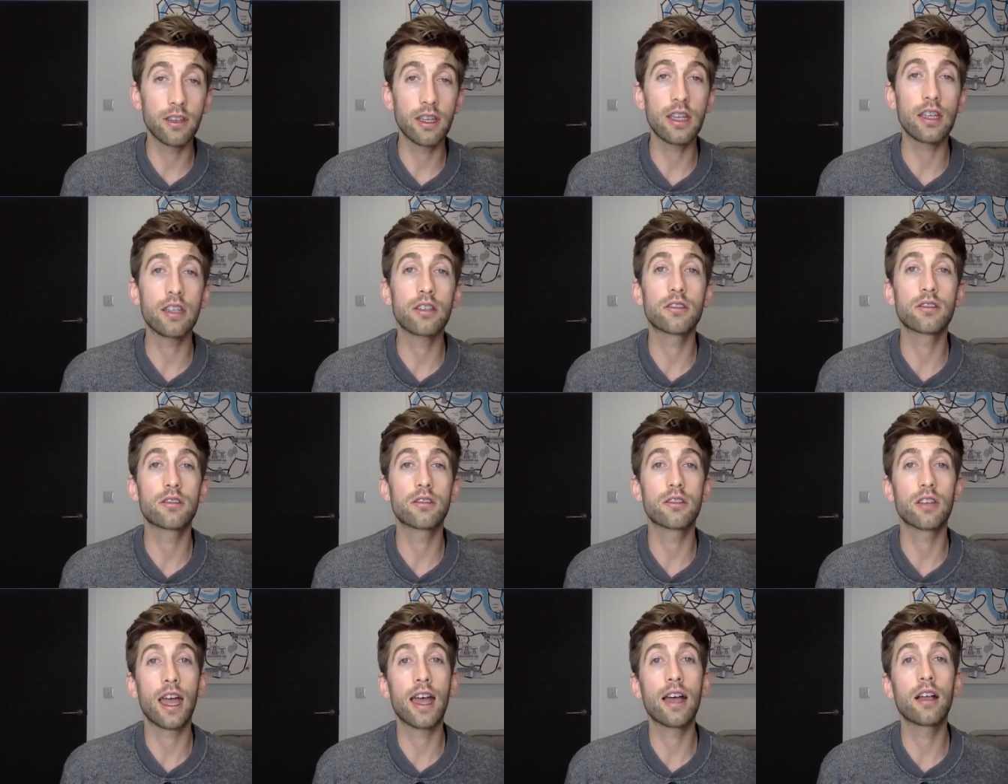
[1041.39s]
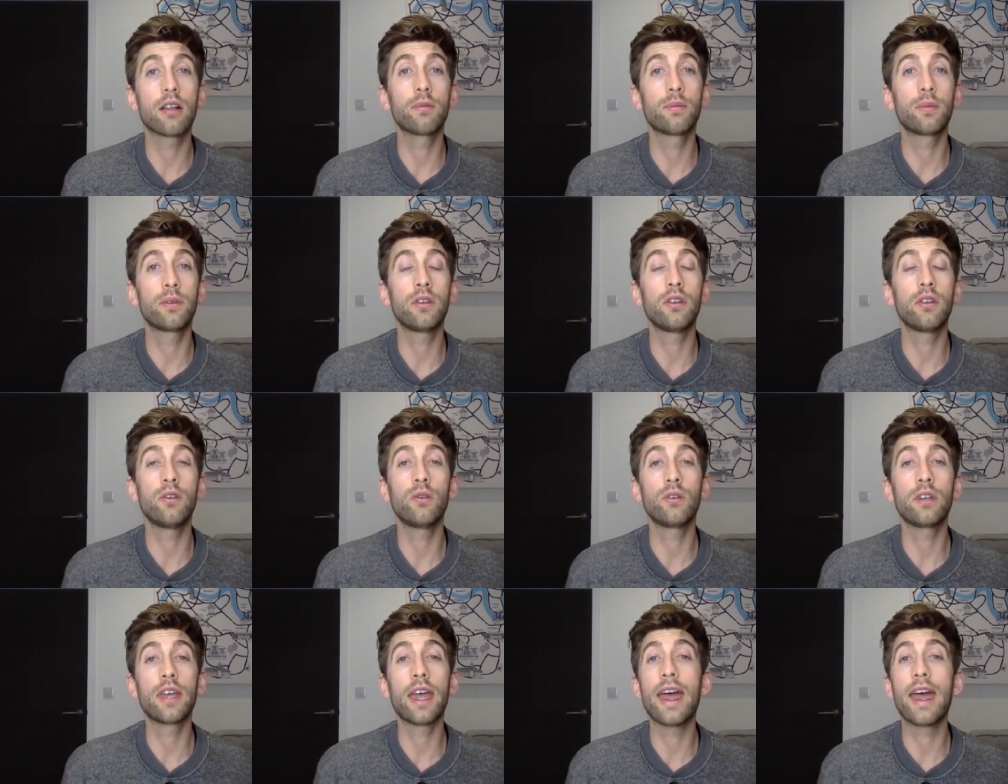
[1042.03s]
It's helping
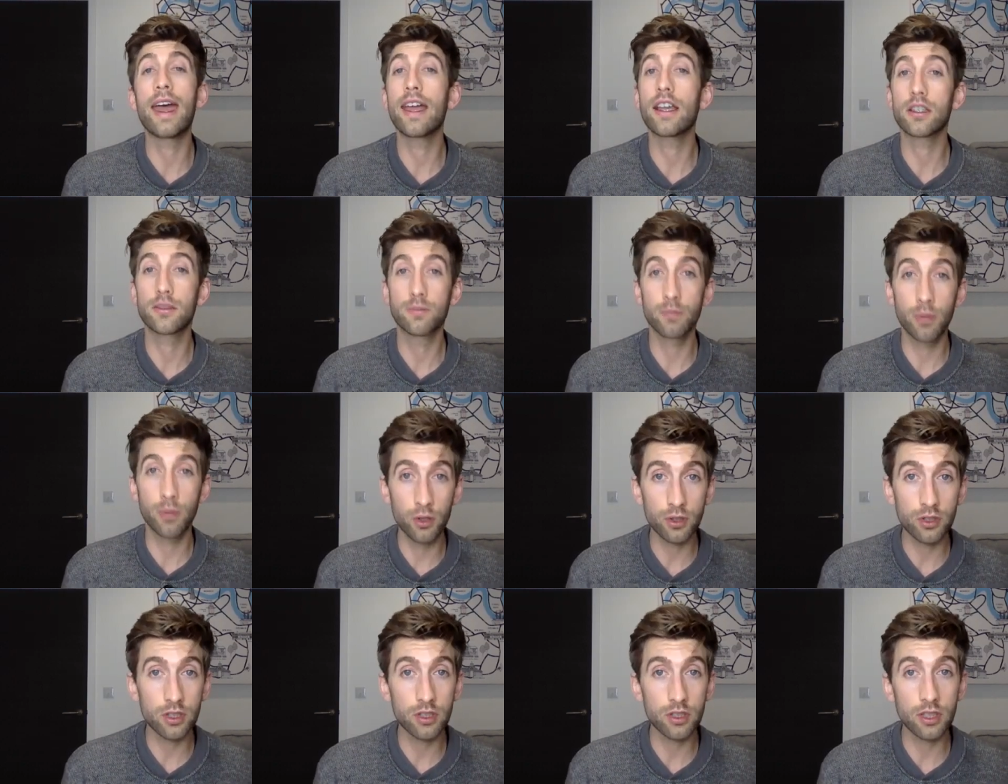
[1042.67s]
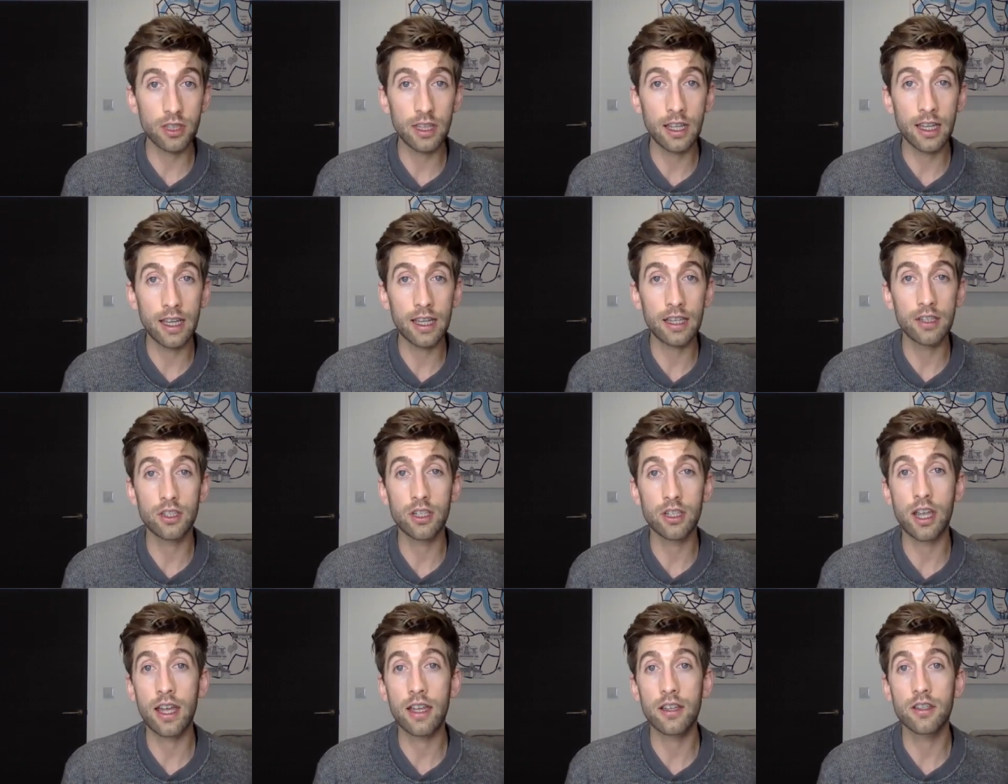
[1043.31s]
you get exposure to the
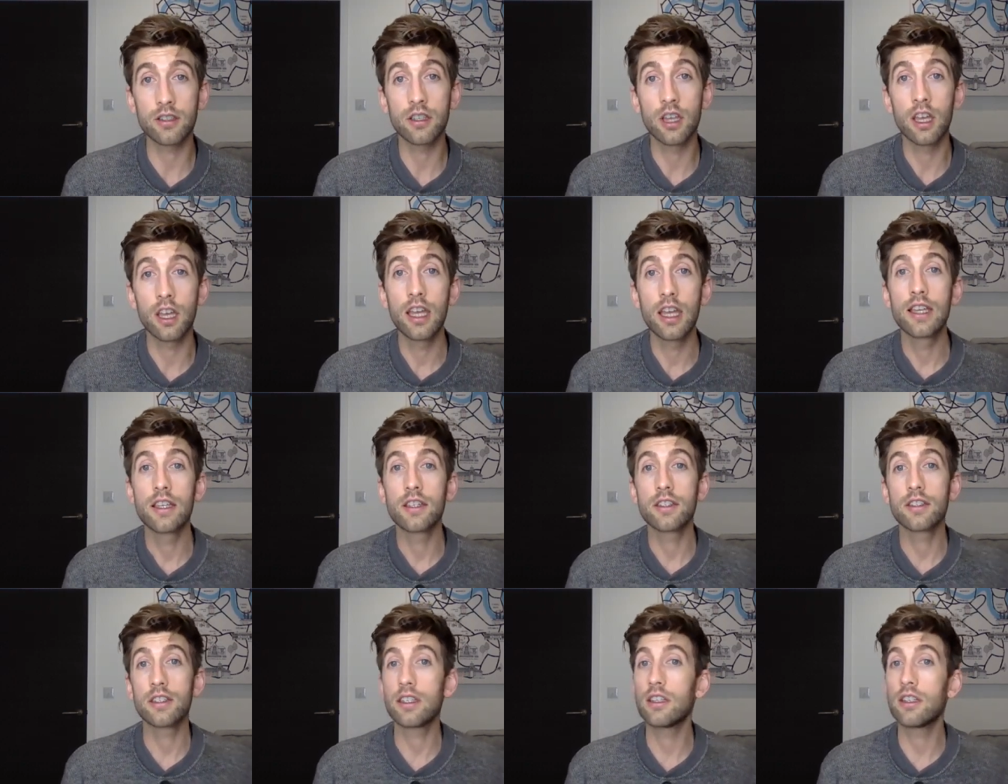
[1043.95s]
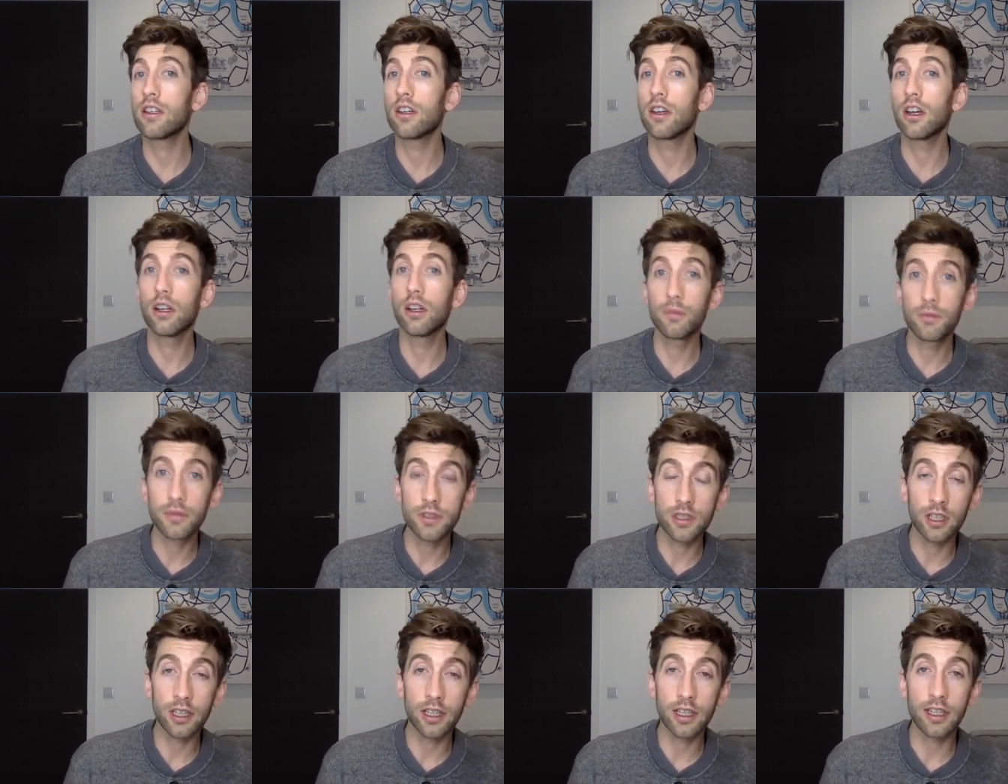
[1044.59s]
NHS, see the
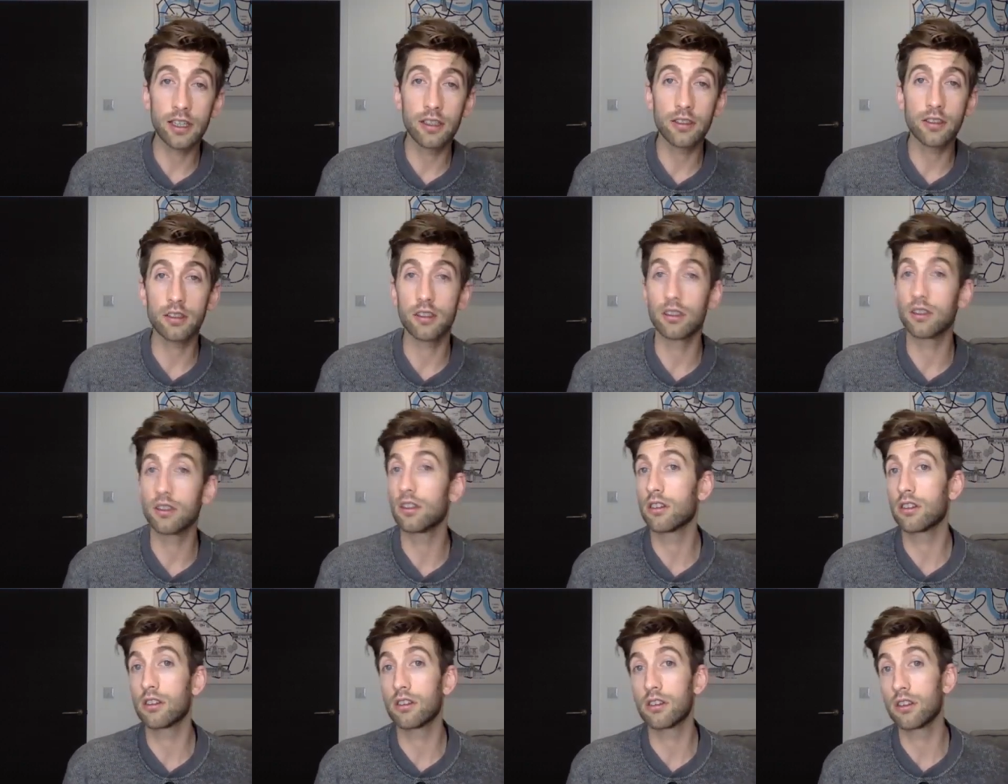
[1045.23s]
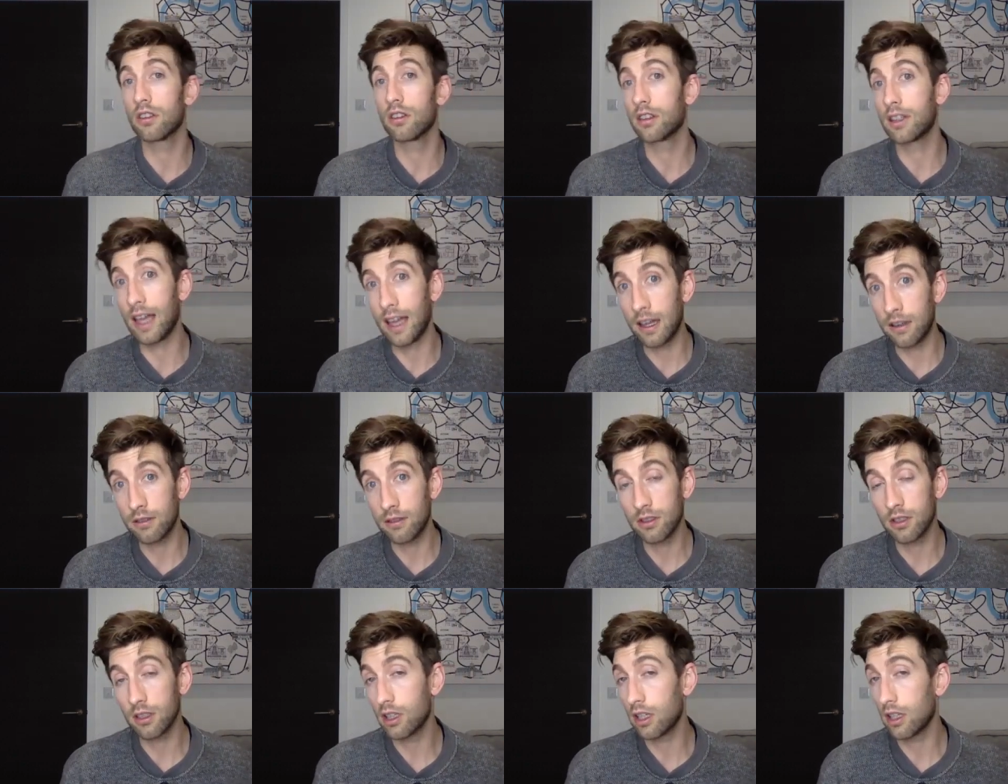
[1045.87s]
upsides, the
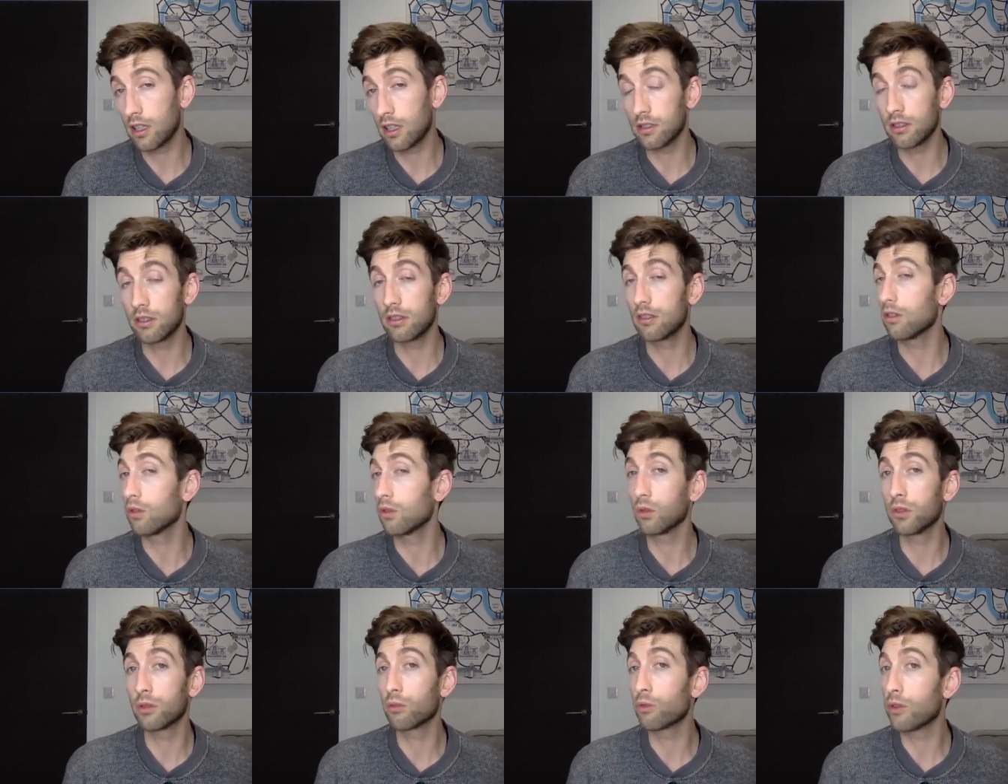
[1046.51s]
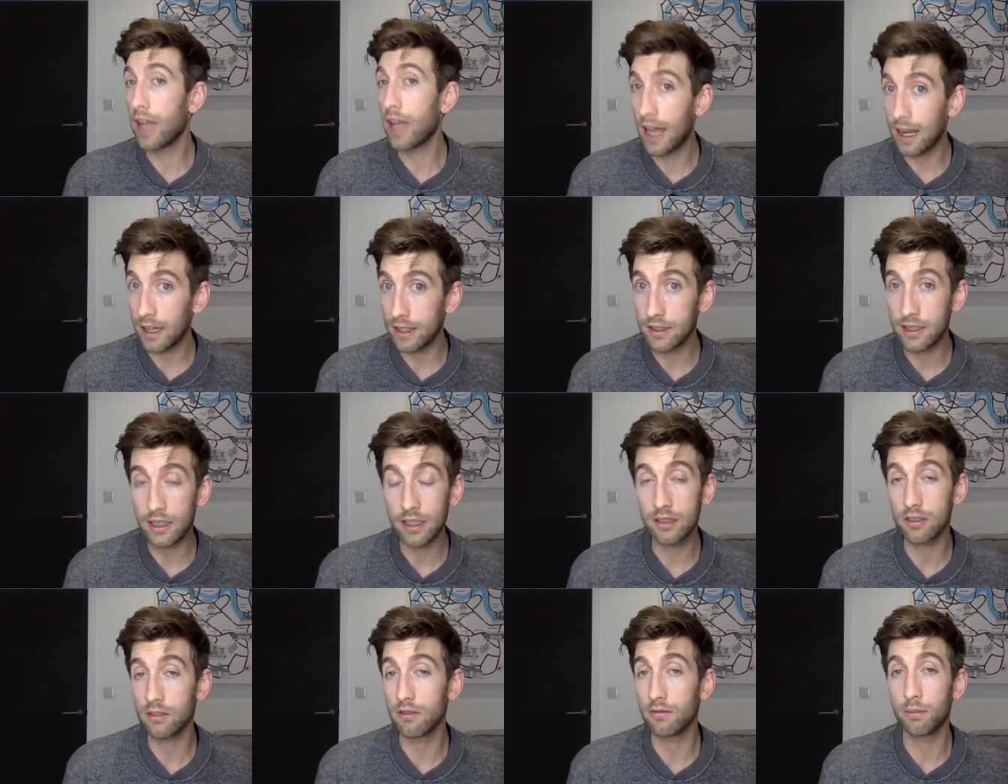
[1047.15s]
downsides, and all the
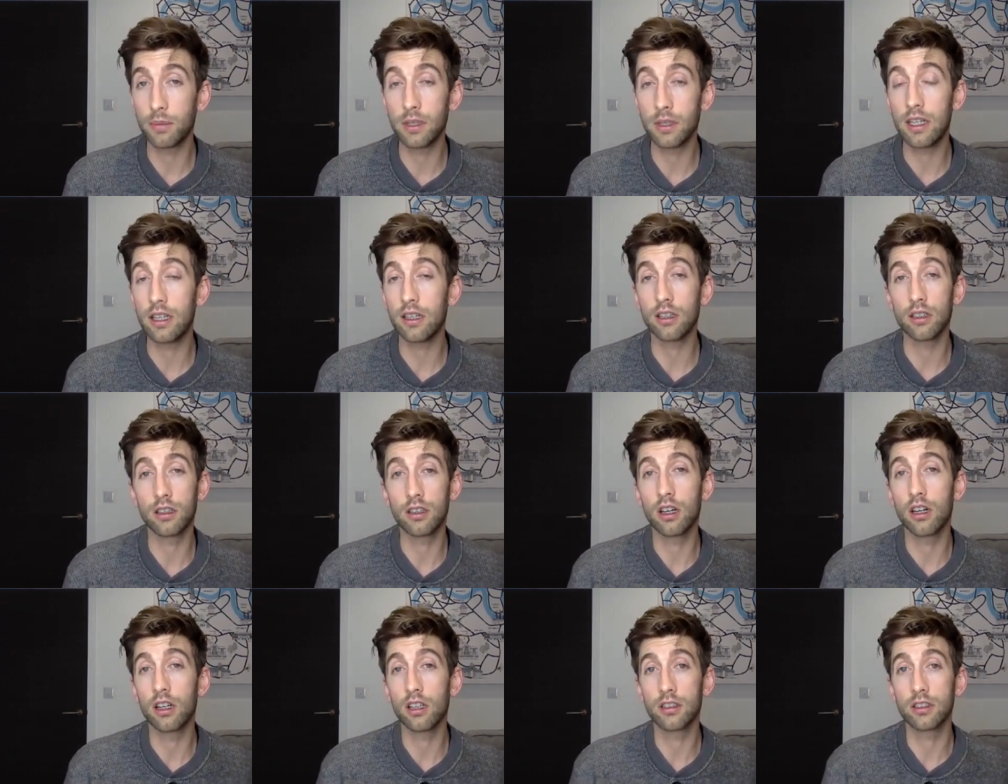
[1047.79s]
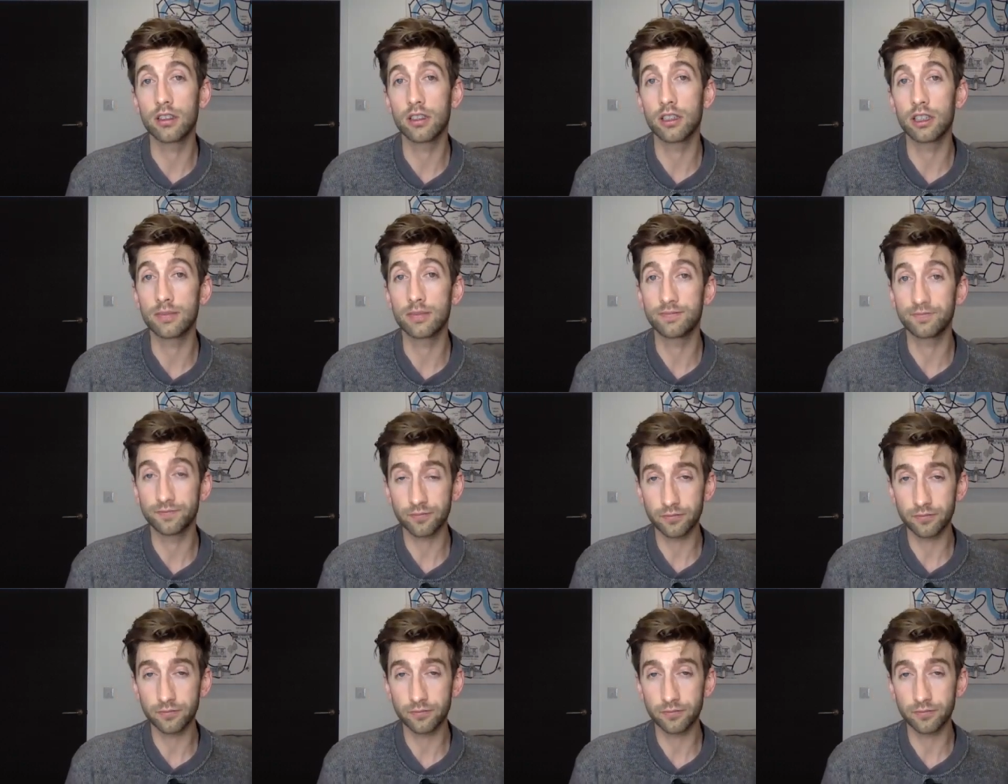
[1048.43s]
realities of being a doctor.